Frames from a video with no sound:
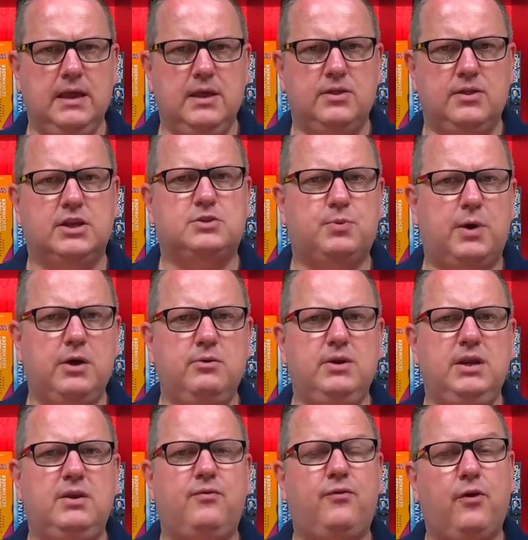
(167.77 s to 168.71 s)
That's why you
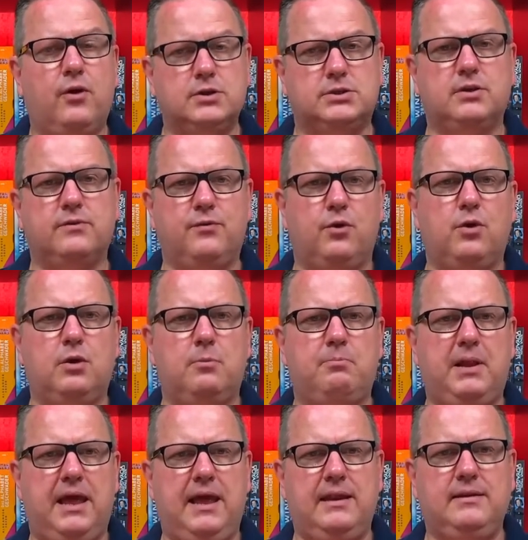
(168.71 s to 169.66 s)
need first of all a
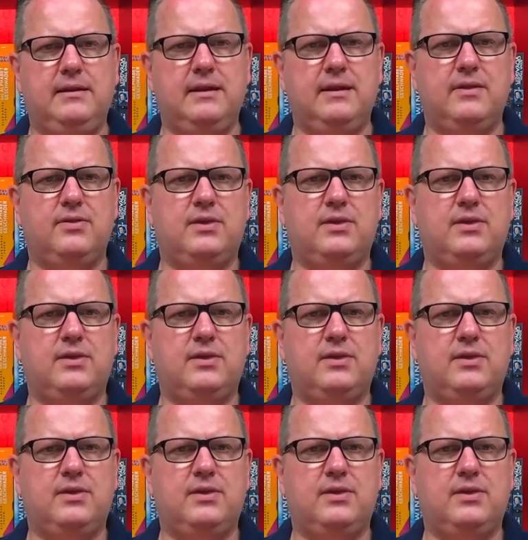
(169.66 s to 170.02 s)
plan